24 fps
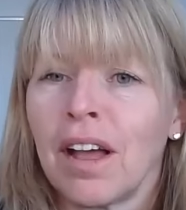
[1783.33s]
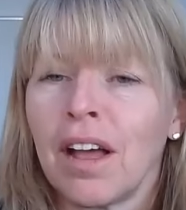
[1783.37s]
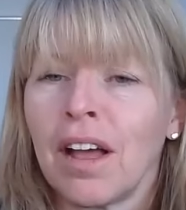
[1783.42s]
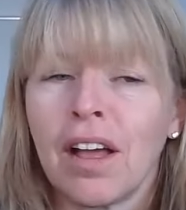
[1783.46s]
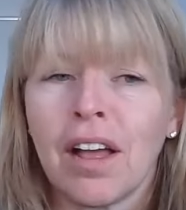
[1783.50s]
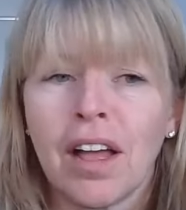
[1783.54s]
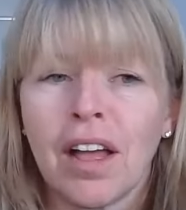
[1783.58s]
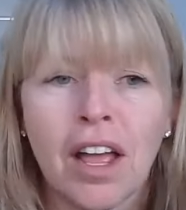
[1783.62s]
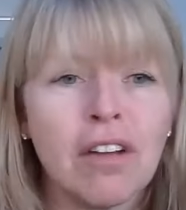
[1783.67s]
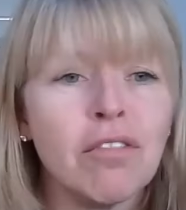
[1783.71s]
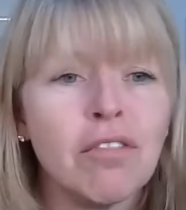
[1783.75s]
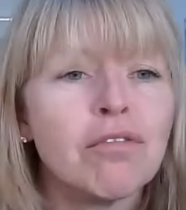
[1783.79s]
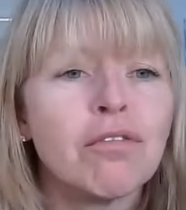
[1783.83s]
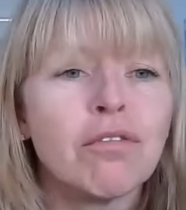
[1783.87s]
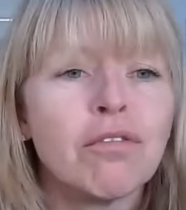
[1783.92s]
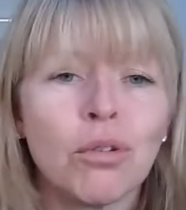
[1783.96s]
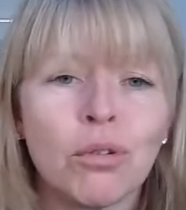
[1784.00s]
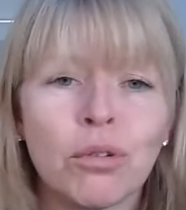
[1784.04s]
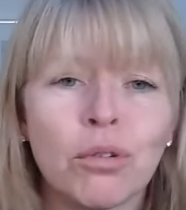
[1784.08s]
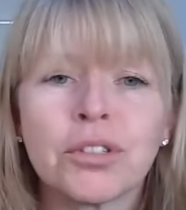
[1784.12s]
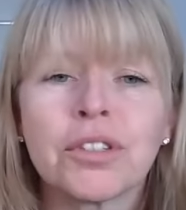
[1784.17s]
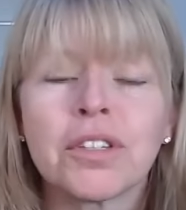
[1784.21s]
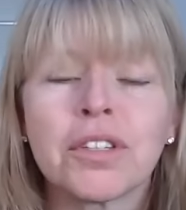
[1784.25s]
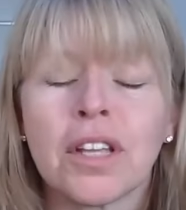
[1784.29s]
uh,
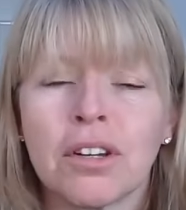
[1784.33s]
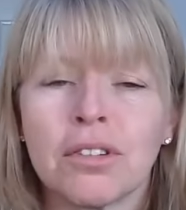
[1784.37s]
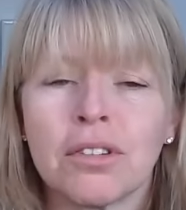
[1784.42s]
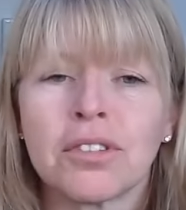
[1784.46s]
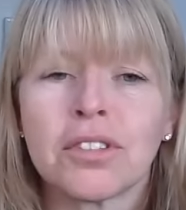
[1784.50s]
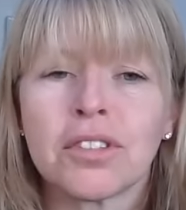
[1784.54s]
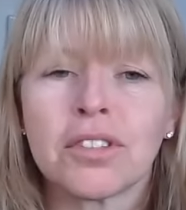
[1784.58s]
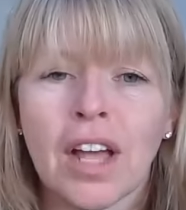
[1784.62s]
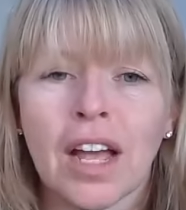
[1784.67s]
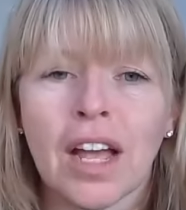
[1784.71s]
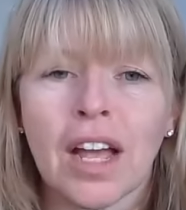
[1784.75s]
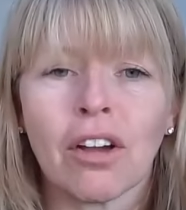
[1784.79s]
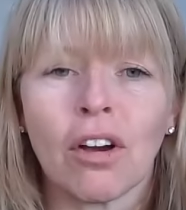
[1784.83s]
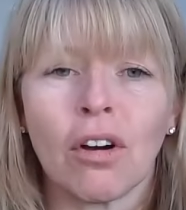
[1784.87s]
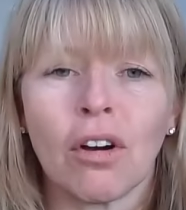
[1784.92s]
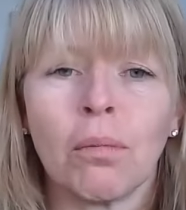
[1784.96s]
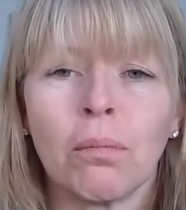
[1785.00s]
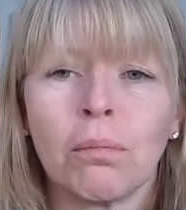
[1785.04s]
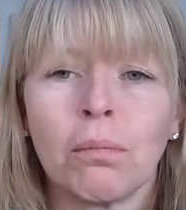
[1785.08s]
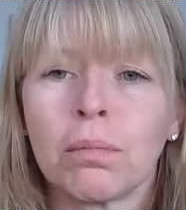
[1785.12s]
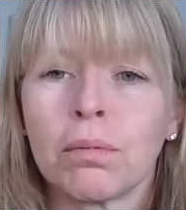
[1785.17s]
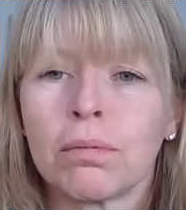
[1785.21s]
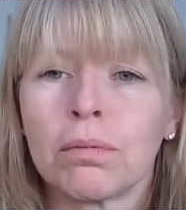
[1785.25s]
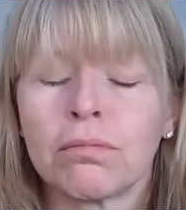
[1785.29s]
enforce those
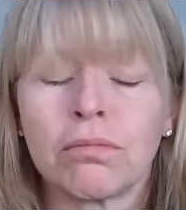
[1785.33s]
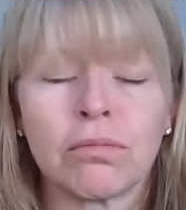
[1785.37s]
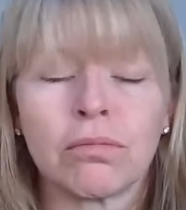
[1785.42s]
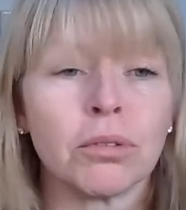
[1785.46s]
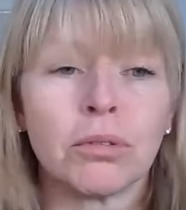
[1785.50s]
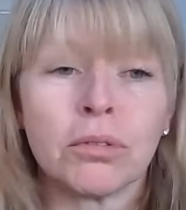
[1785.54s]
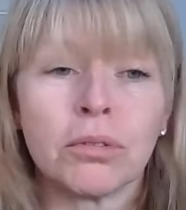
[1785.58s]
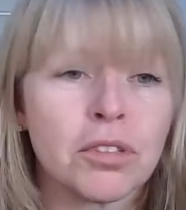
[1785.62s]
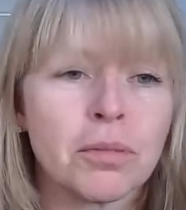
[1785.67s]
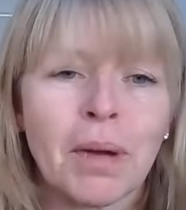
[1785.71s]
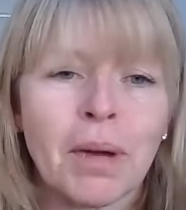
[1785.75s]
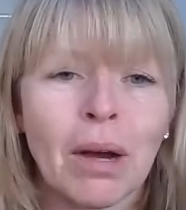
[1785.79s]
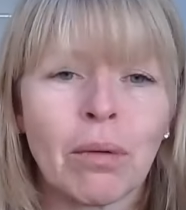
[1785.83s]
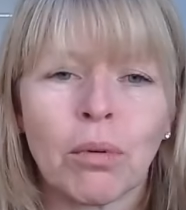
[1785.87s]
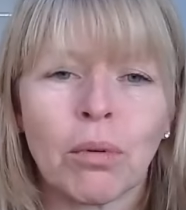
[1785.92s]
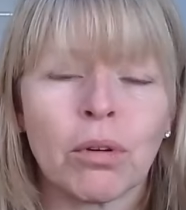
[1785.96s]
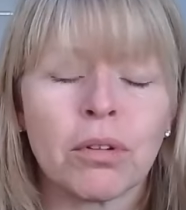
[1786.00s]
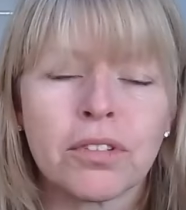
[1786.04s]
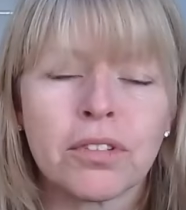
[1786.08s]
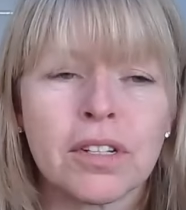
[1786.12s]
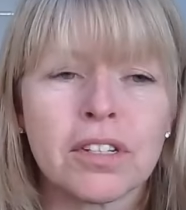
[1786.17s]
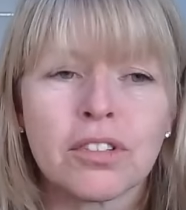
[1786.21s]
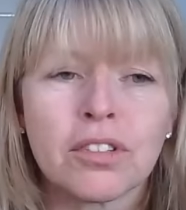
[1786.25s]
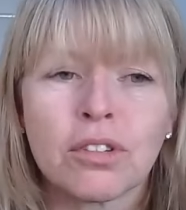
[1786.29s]
seccomp rules about
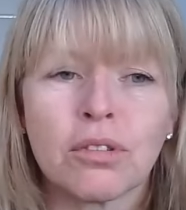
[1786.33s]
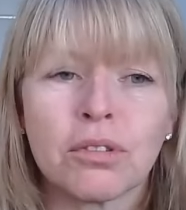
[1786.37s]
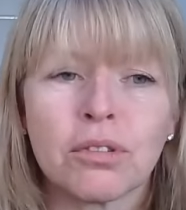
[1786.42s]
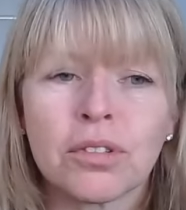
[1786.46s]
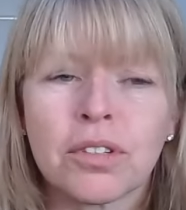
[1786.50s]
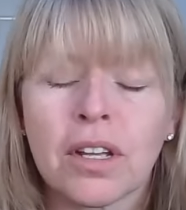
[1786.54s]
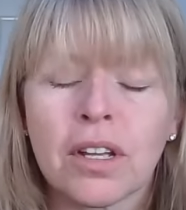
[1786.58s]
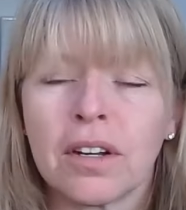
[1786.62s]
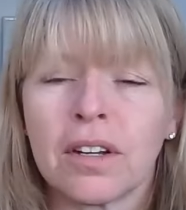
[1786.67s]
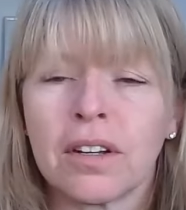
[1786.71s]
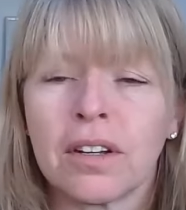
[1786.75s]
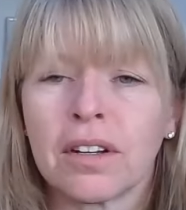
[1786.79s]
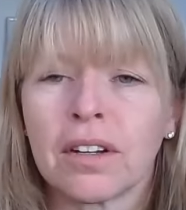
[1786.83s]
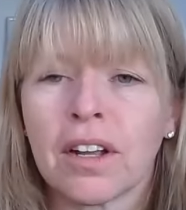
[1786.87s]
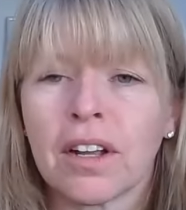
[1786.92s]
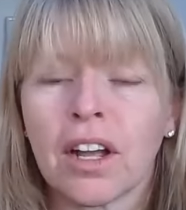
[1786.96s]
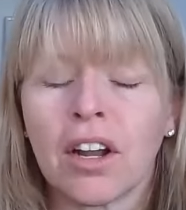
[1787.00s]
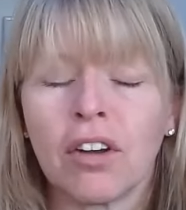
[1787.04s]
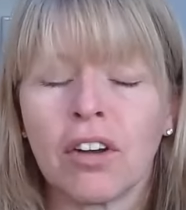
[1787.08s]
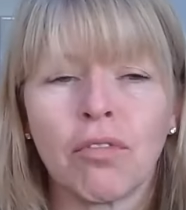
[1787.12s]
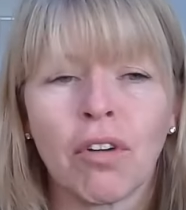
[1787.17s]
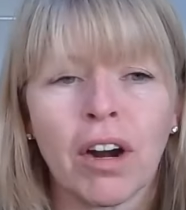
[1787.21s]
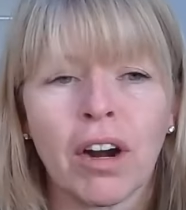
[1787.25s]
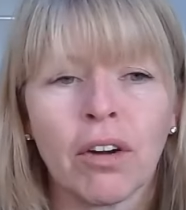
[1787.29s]
what syscalls can
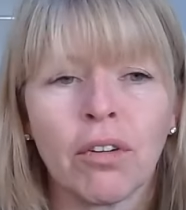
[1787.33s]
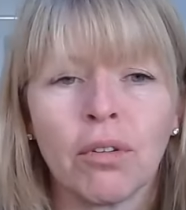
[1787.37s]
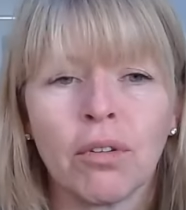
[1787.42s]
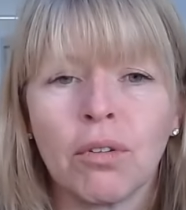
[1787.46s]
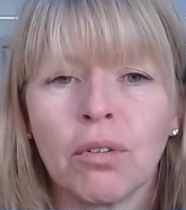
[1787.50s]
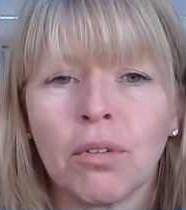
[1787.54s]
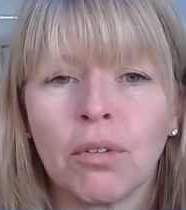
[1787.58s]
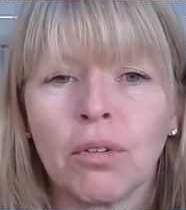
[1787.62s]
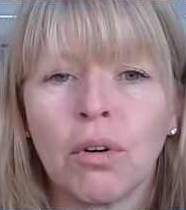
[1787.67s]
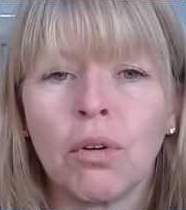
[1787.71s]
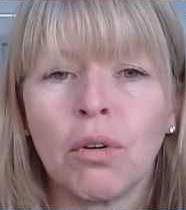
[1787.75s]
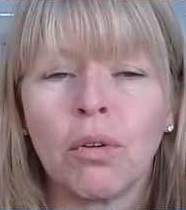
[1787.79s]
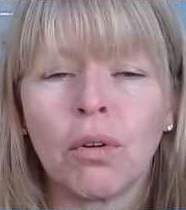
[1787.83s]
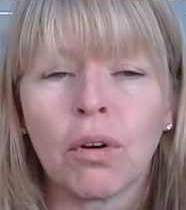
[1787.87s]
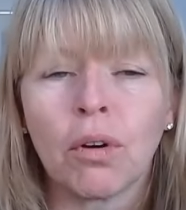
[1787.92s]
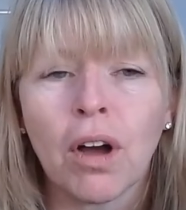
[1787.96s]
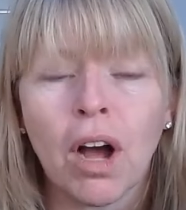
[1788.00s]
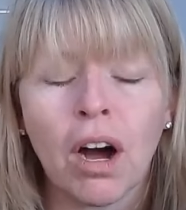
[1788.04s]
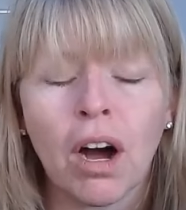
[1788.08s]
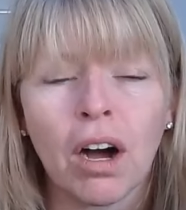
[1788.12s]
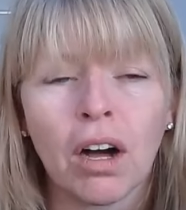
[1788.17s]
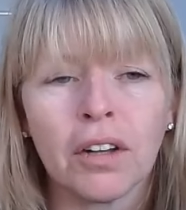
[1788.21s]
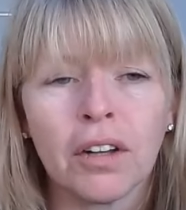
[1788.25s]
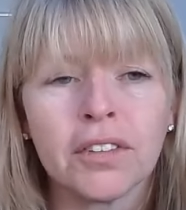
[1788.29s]
can run or or
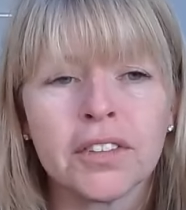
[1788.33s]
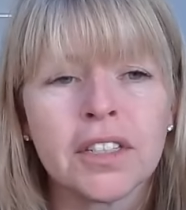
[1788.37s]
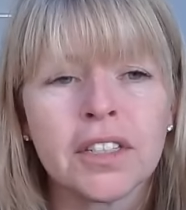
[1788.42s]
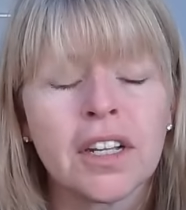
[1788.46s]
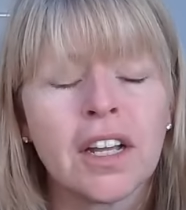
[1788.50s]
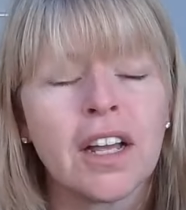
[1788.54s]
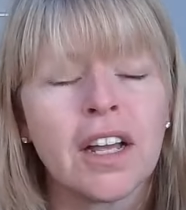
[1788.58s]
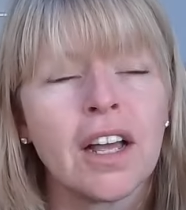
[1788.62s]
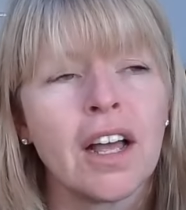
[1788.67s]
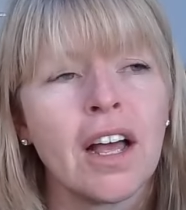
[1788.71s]
can't.